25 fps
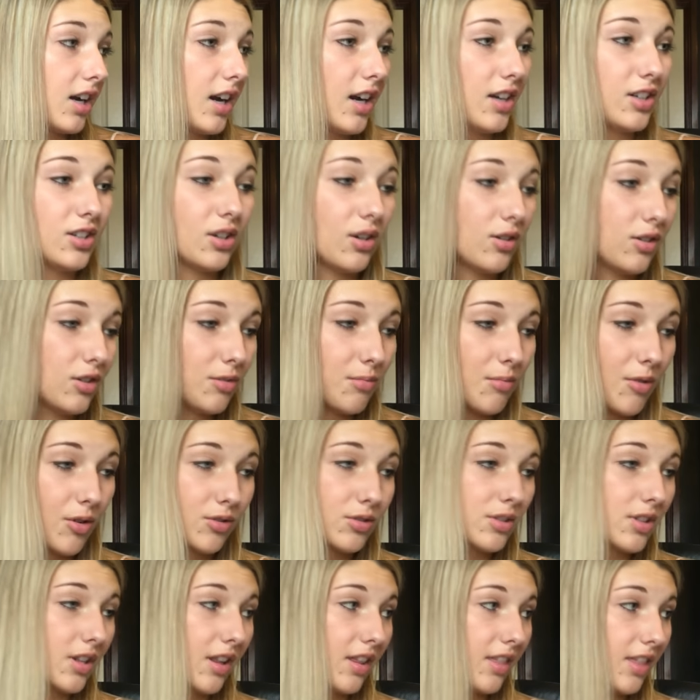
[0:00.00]
I showed you
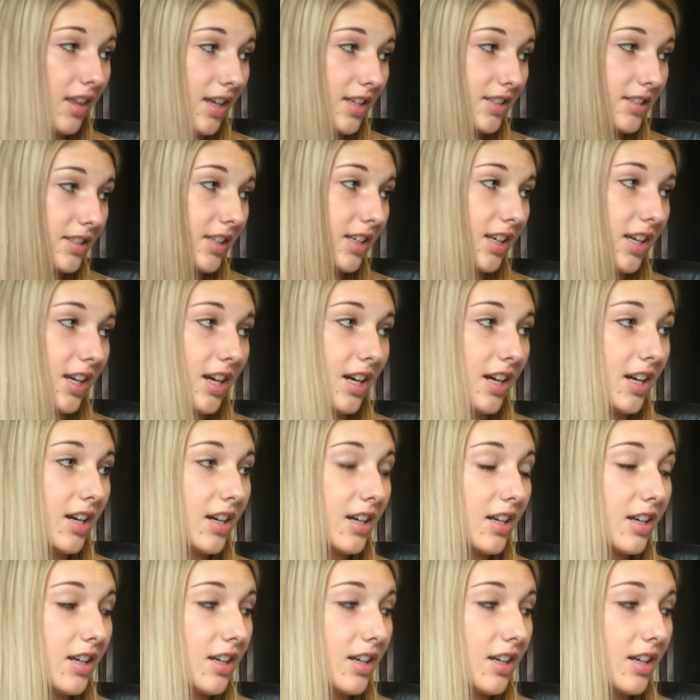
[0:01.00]
most of the things in here.